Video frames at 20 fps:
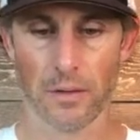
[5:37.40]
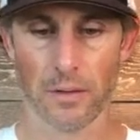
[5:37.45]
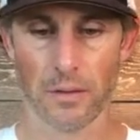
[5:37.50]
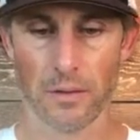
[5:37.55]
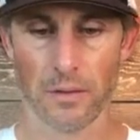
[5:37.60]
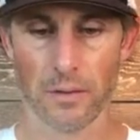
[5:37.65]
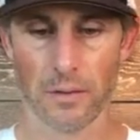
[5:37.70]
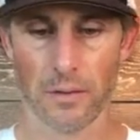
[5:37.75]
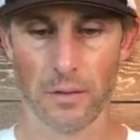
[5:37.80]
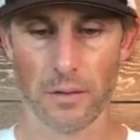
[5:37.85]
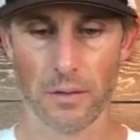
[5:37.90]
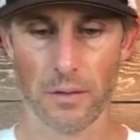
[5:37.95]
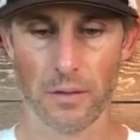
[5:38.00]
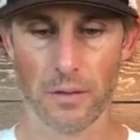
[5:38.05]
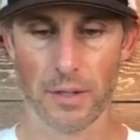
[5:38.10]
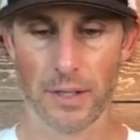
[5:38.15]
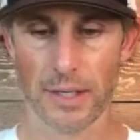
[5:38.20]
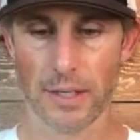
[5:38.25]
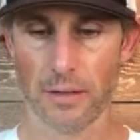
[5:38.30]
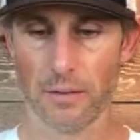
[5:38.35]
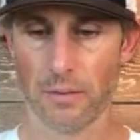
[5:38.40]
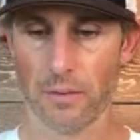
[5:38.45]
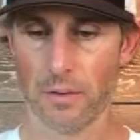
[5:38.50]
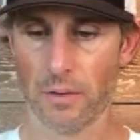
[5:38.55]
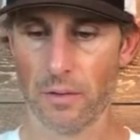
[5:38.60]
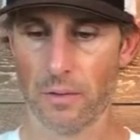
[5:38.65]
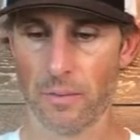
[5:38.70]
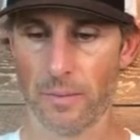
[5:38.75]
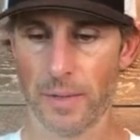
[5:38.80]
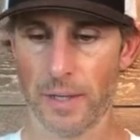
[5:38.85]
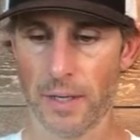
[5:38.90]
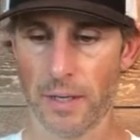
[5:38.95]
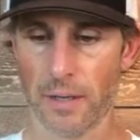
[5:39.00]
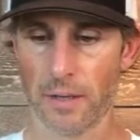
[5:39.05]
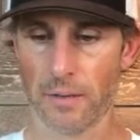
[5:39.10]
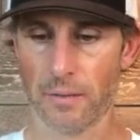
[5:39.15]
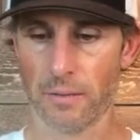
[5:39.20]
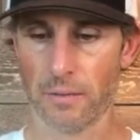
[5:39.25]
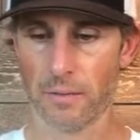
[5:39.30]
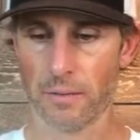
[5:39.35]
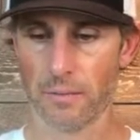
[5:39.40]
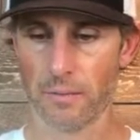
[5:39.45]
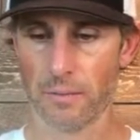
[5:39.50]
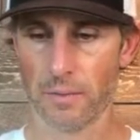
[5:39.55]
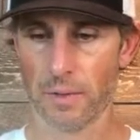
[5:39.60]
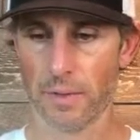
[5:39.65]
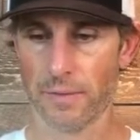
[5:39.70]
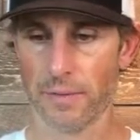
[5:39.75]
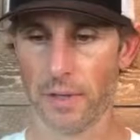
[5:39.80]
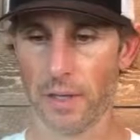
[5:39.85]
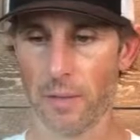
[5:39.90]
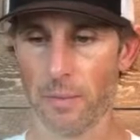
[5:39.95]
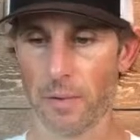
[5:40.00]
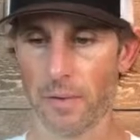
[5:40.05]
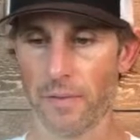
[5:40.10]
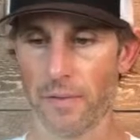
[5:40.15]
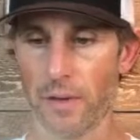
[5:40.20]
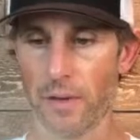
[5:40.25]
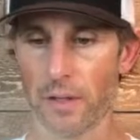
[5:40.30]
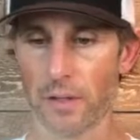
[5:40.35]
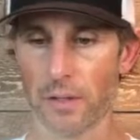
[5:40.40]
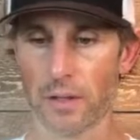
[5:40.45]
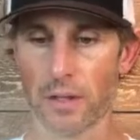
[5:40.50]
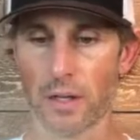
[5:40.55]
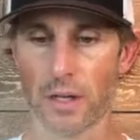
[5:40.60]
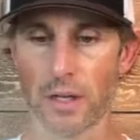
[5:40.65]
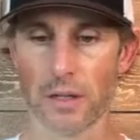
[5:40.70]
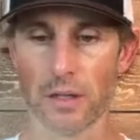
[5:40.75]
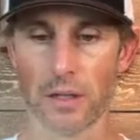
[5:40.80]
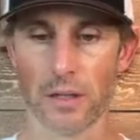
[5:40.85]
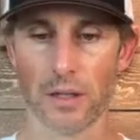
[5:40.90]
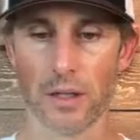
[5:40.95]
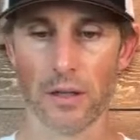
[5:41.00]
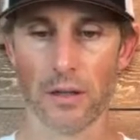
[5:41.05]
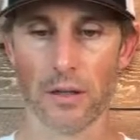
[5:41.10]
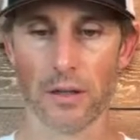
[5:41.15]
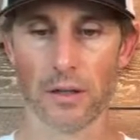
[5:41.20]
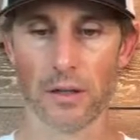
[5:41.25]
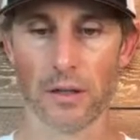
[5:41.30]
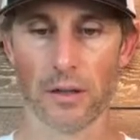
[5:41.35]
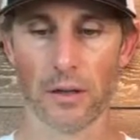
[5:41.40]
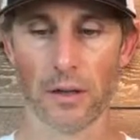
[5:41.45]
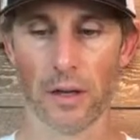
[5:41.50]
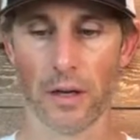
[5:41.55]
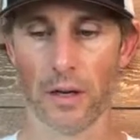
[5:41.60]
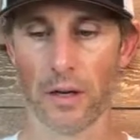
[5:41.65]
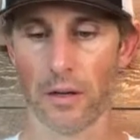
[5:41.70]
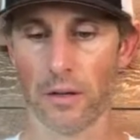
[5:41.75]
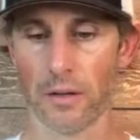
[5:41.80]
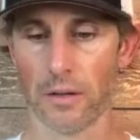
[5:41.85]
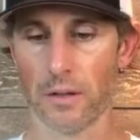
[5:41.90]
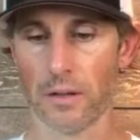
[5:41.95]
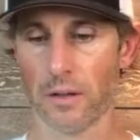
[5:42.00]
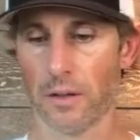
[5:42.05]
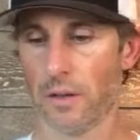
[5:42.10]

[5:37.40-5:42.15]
So I don't know, man. We'll have to keep our fingers crossed to see how this all goes.